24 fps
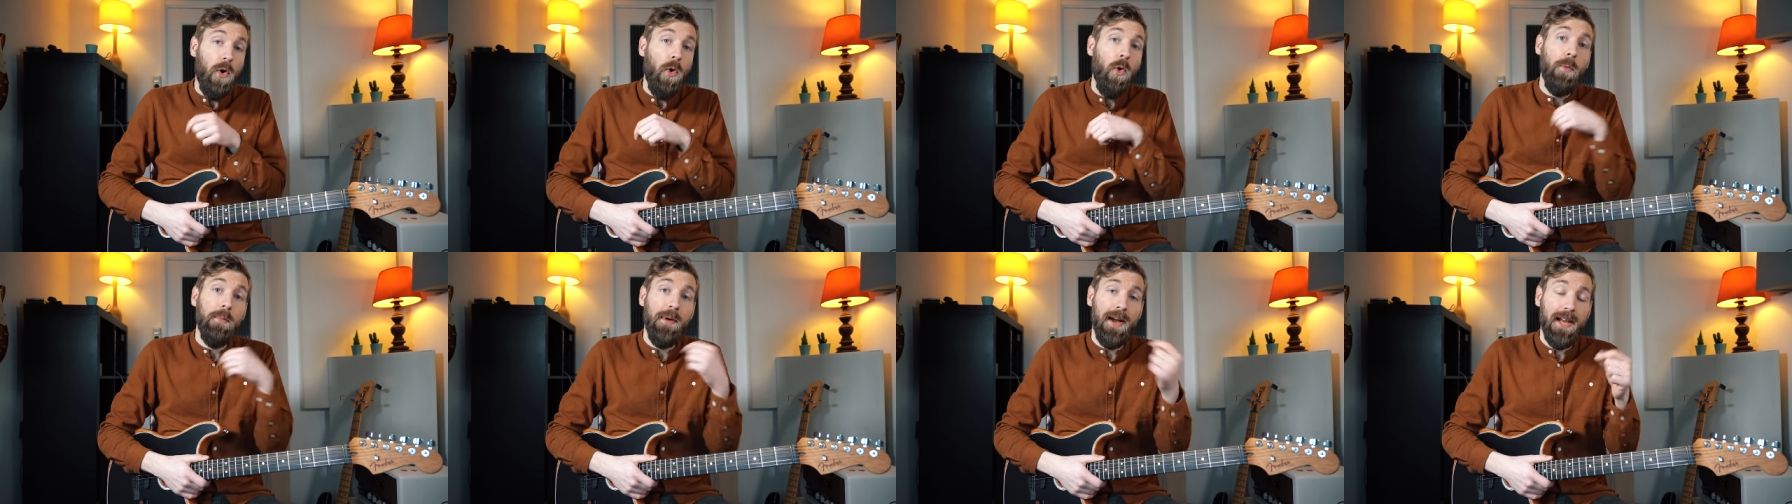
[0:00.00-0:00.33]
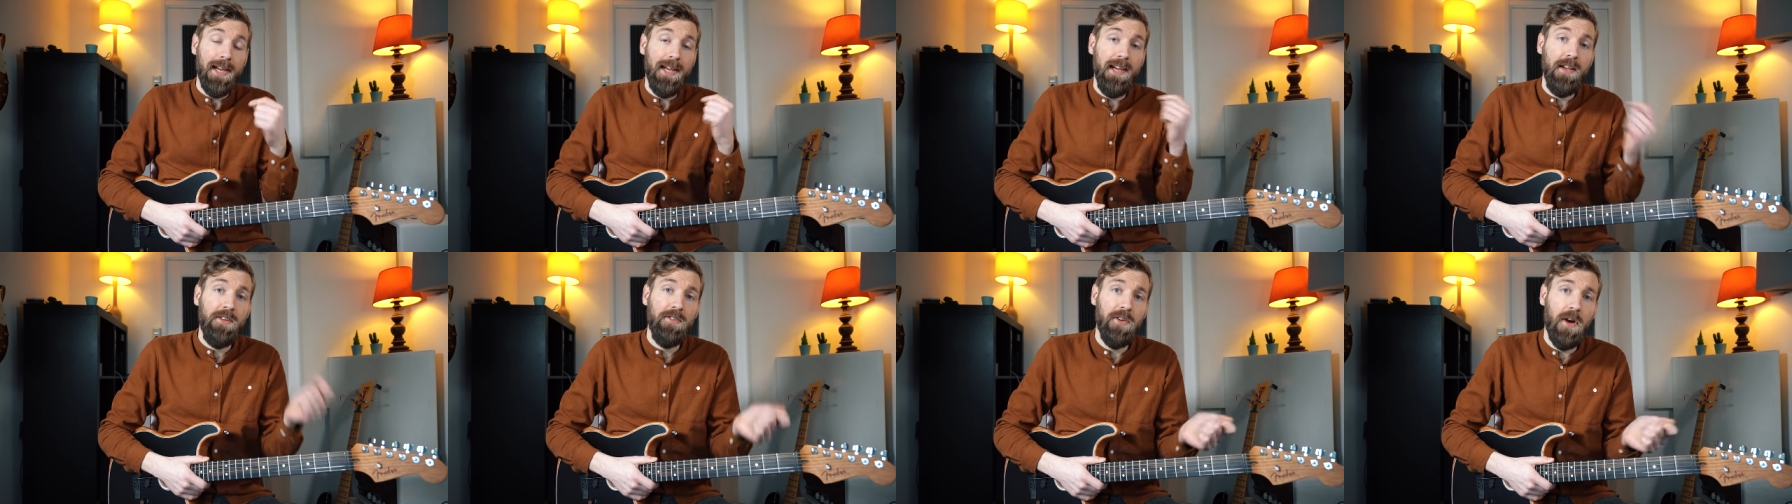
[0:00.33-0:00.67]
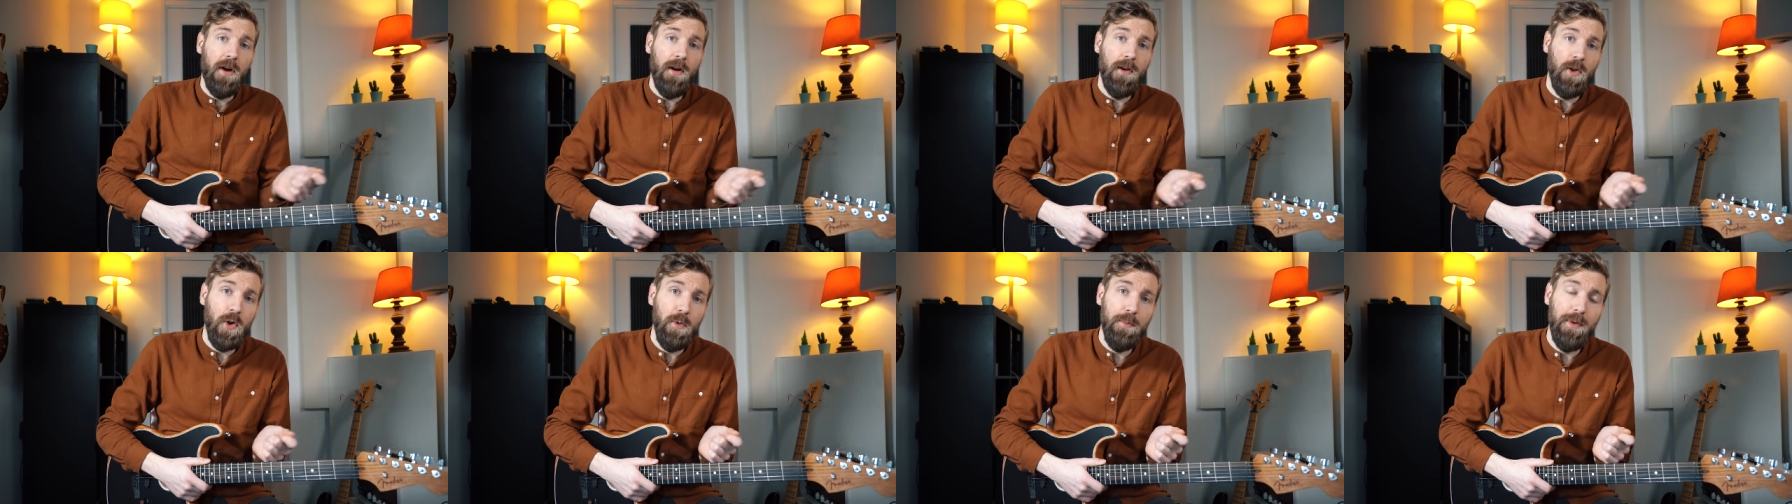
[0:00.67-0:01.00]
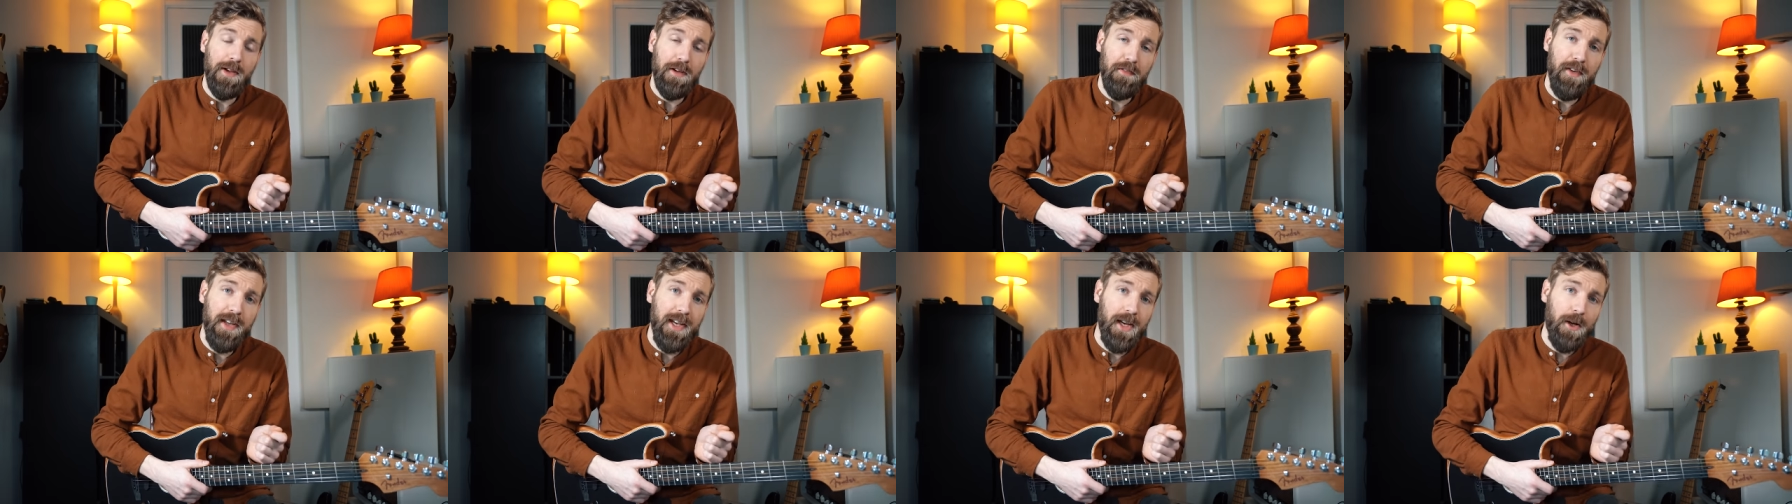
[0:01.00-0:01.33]
all my guitar
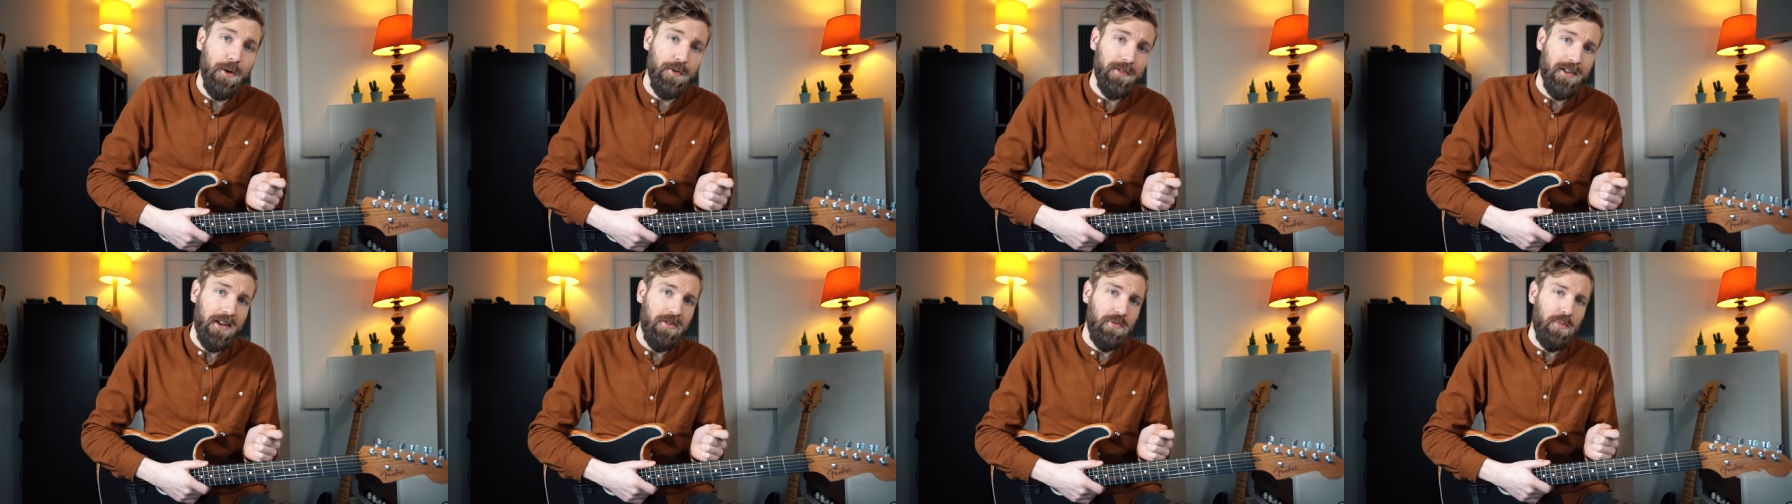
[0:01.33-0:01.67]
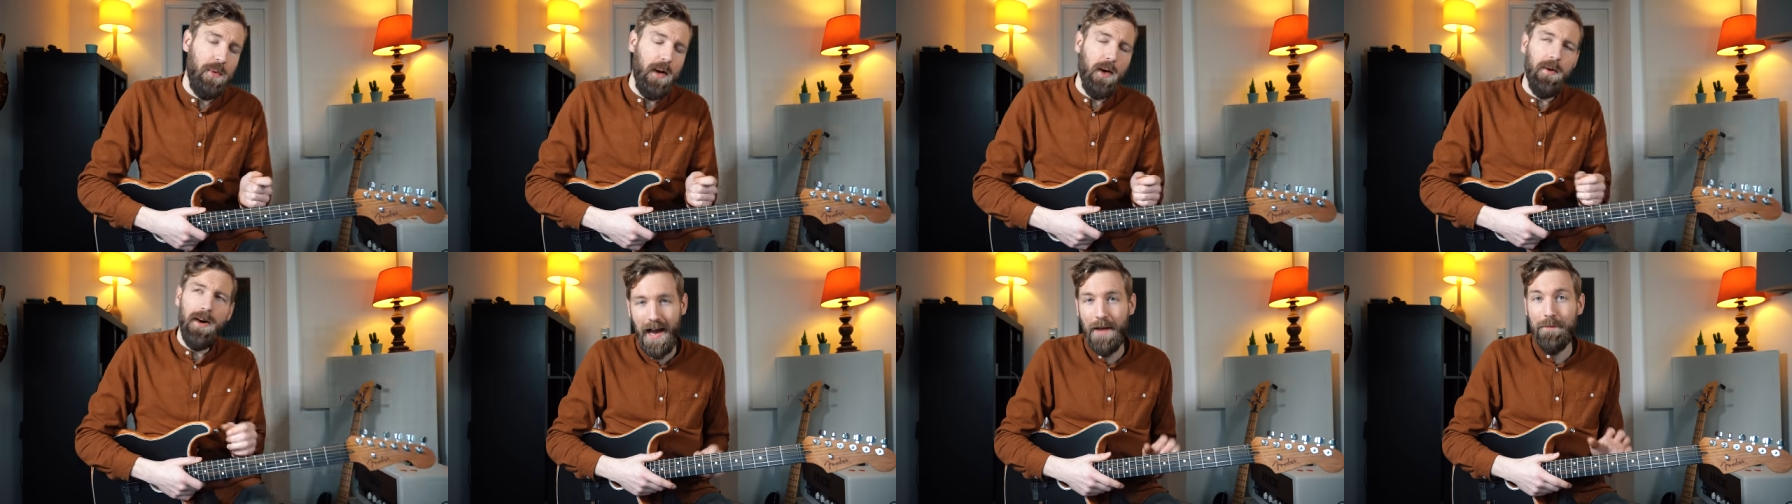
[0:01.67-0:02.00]
looping videos as well.